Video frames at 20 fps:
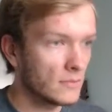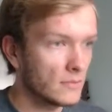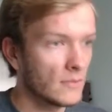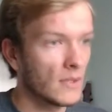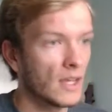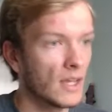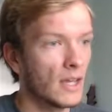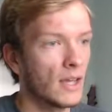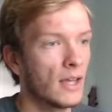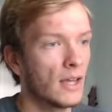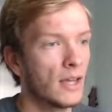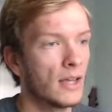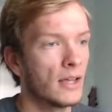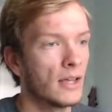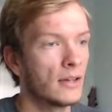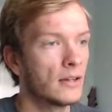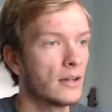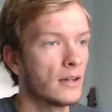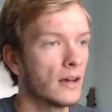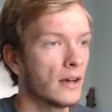
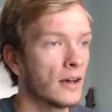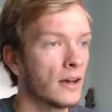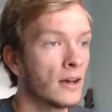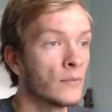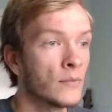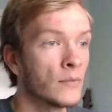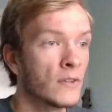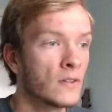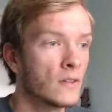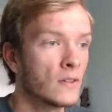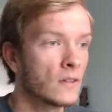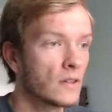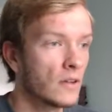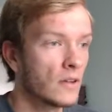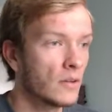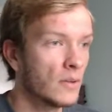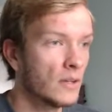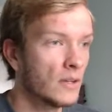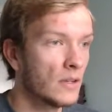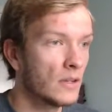And this is going to be